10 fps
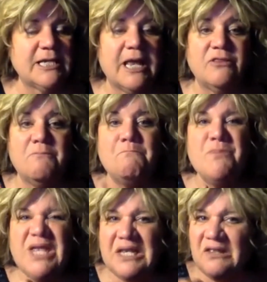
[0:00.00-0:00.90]
And the
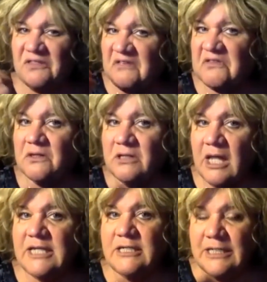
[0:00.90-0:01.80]
minute that the
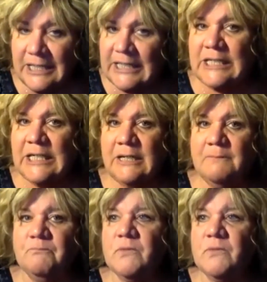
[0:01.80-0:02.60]
light hit him,